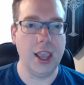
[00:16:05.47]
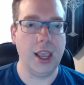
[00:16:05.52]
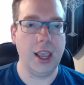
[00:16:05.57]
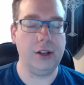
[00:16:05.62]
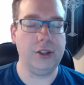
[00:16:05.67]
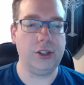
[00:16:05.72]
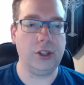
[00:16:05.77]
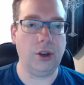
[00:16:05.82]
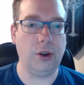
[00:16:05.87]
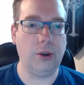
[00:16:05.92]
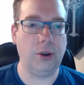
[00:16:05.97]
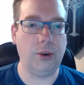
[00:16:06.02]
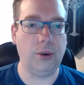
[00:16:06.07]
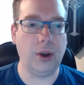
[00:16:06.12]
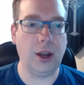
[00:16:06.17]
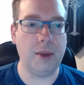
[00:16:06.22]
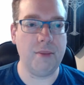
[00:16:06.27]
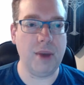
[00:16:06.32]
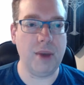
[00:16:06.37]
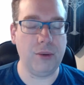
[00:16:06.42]
And so
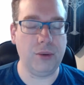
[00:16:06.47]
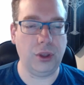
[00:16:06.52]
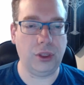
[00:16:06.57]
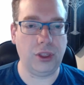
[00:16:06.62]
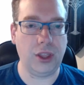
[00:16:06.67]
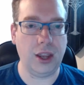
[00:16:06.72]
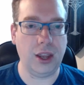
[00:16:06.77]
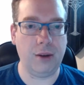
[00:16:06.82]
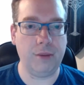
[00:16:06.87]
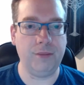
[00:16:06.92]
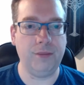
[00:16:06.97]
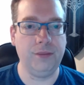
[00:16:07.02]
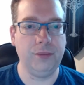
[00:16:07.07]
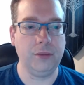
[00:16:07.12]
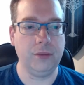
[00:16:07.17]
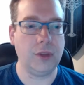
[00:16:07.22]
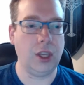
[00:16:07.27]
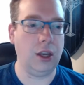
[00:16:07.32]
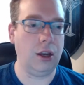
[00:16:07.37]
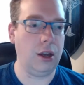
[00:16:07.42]
I met with them
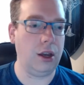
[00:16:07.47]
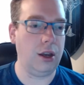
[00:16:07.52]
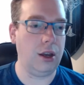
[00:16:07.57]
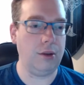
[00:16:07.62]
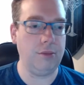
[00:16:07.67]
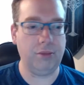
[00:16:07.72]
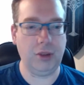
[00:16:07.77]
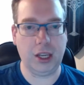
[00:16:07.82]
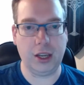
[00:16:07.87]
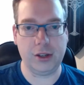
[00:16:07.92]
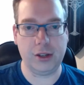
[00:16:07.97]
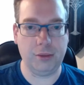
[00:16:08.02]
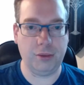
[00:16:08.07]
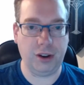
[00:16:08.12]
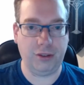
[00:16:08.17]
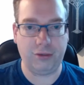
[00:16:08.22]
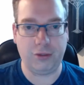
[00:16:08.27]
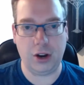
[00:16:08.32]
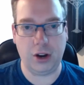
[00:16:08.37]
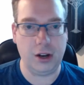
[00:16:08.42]
because of
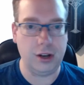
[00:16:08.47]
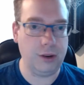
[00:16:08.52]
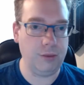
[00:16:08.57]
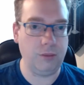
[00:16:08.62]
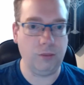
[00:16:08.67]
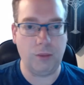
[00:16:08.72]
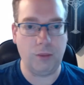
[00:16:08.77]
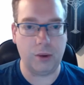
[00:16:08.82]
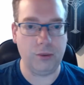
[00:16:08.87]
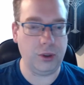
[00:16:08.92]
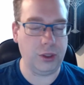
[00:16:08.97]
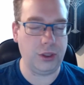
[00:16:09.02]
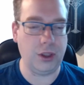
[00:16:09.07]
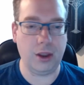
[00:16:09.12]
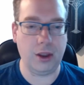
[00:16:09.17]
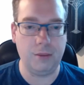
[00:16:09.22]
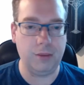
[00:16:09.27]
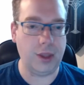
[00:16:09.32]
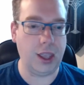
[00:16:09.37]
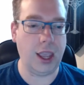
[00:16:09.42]
my friend, and met with
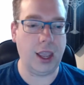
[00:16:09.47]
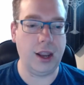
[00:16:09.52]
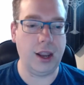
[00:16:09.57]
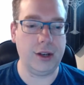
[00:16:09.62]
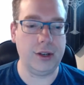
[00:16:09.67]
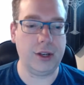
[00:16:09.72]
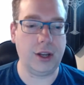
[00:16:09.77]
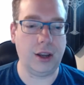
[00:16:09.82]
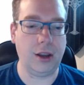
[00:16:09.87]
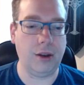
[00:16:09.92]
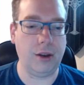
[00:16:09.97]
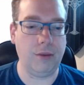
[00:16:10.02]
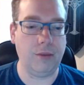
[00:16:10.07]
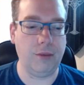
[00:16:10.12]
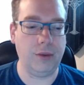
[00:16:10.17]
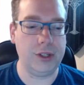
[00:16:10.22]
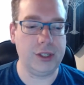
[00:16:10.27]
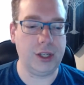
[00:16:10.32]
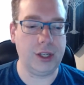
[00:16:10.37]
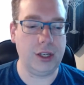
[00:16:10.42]
them, and
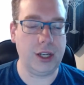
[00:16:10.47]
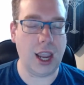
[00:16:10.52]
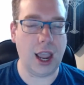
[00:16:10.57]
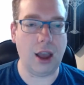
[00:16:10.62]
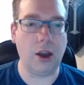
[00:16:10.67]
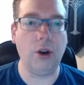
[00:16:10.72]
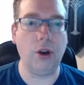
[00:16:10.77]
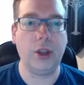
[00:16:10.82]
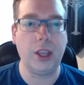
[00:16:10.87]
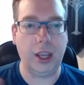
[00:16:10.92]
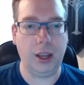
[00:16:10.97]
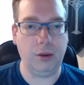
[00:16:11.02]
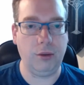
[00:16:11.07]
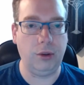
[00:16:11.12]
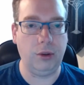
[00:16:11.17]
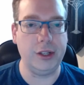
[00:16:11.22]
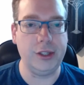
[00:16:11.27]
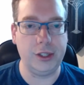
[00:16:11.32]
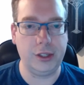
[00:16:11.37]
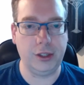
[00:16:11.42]
we said, yeah, okay,
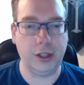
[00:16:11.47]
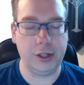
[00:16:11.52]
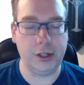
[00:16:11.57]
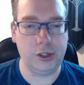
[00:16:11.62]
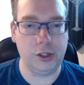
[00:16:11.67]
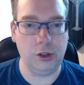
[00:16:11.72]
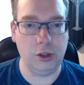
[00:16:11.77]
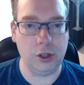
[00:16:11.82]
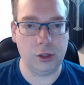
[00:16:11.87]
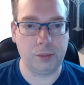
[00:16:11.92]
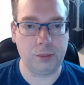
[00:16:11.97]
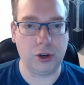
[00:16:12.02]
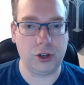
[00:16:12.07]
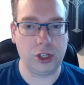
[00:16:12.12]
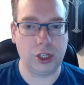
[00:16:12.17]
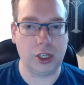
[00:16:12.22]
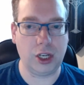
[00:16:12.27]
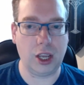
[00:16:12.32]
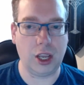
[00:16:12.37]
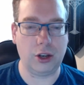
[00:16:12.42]
let's do this
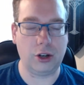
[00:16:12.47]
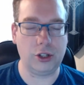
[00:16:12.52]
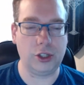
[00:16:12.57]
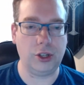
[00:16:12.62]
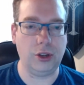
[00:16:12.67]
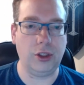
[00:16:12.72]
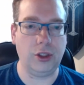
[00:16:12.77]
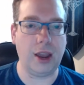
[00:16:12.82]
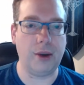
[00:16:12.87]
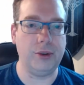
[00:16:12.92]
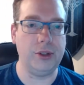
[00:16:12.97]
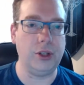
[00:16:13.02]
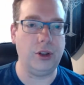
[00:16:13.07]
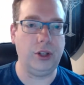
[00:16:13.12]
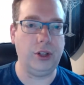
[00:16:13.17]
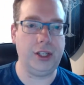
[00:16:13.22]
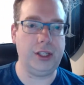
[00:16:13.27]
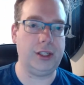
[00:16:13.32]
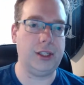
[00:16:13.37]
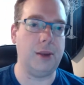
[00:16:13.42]
project together. So that was
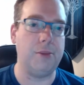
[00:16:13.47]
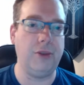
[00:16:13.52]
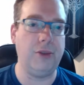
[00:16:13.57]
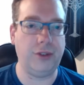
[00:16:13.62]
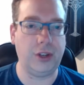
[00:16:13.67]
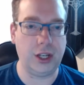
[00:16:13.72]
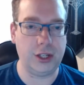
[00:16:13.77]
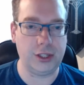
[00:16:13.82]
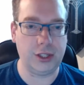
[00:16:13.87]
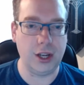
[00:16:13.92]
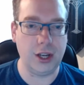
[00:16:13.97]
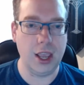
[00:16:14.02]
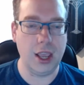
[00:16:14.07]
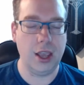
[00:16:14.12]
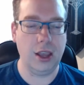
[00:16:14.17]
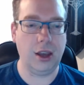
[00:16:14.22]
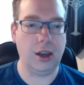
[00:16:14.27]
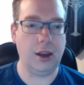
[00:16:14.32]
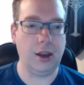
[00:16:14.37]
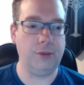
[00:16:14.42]
only some of us.
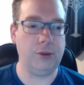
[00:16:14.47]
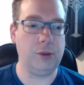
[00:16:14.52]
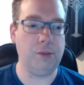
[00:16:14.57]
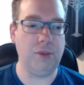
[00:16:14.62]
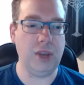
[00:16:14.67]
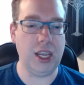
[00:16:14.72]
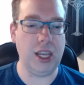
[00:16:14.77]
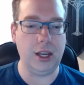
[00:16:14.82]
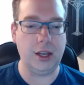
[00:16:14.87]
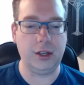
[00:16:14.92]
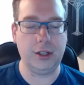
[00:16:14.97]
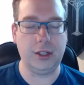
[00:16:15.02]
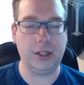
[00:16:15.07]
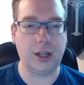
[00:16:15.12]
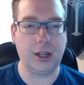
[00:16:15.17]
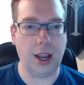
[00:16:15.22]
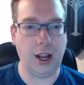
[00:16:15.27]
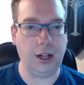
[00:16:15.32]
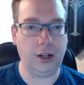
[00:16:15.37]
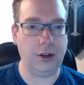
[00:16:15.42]
It was me and
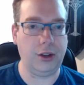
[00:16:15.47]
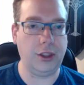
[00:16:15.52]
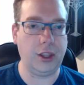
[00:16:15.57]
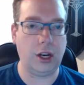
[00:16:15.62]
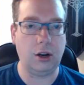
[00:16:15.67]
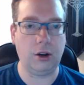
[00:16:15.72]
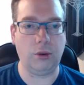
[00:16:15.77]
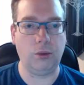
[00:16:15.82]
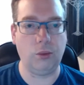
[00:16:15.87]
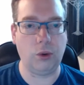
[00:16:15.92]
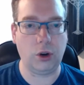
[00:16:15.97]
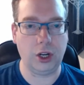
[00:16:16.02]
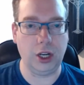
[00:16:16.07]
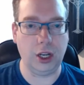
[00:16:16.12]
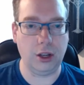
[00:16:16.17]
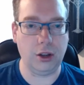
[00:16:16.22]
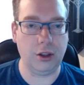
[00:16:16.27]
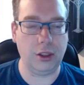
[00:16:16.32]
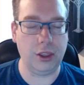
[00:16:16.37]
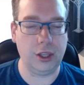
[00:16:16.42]
Tyler that are
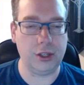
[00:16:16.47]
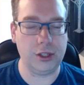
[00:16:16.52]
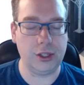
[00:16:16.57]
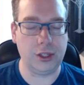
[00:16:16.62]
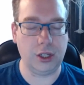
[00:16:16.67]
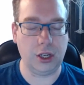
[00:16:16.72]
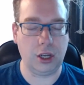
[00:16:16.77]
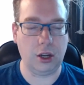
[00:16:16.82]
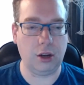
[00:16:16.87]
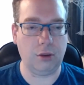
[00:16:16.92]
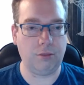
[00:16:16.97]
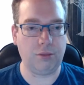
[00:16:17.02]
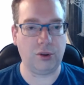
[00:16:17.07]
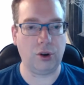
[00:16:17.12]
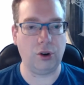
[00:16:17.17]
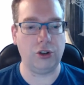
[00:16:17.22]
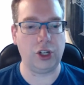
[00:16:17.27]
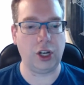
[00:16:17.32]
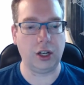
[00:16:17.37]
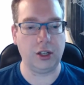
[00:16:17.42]
working on this
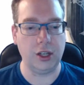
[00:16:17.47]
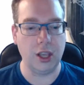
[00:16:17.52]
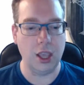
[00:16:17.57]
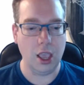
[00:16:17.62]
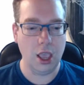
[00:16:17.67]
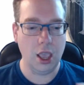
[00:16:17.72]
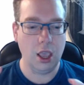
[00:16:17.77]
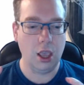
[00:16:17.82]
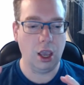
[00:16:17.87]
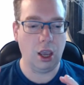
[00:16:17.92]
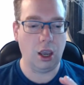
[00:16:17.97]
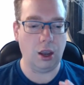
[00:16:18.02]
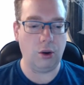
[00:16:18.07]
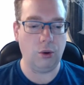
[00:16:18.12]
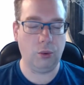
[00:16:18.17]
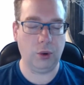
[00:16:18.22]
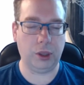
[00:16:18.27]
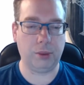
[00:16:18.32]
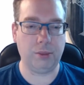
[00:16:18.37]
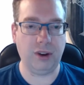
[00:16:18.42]
project
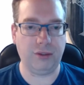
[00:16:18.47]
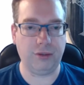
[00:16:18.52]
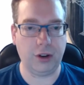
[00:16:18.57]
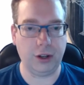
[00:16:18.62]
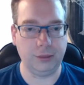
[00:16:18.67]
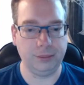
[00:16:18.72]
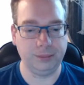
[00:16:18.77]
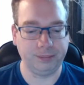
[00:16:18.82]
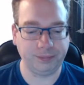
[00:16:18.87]
with my friend.